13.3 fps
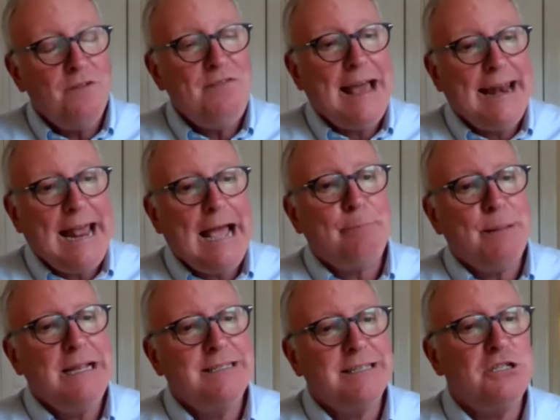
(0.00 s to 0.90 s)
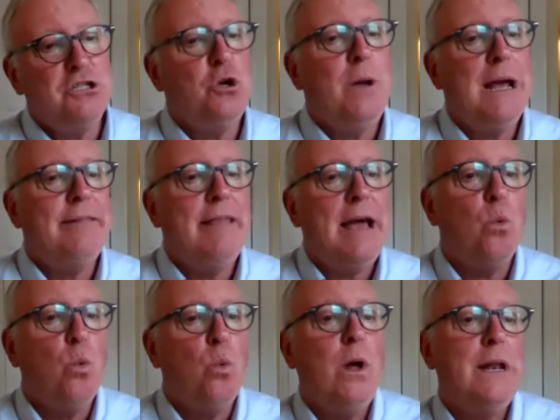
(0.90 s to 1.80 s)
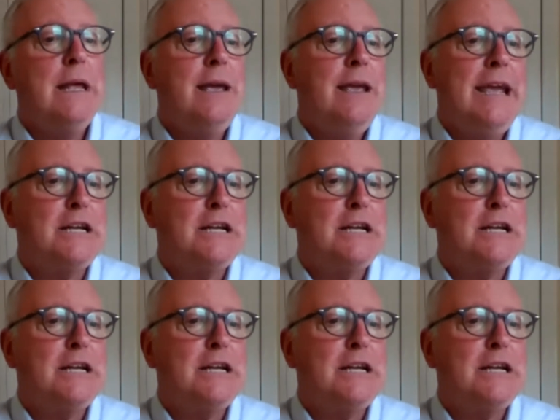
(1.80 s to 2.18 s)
of that happening since you had that one